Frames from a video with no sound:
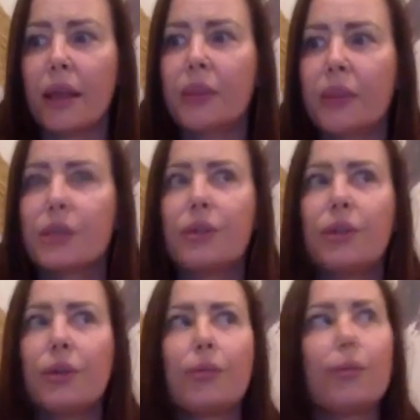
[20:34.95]
and so
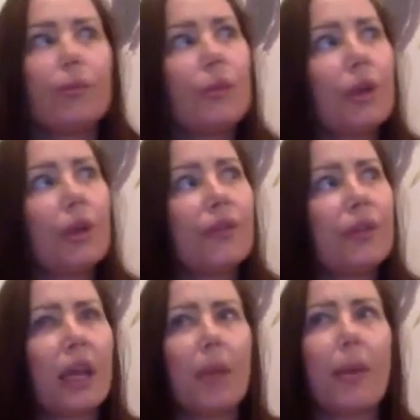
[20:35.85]
you know, if you
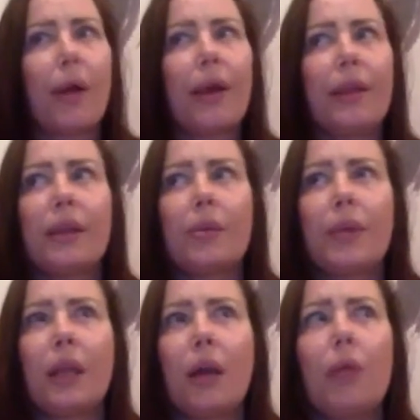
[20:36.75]
think about it, then it'll be
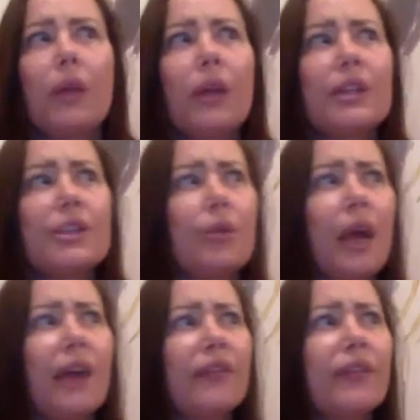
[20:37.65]
like, oh, well, I do
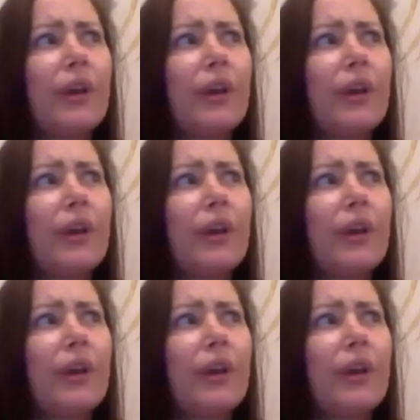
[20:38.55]
have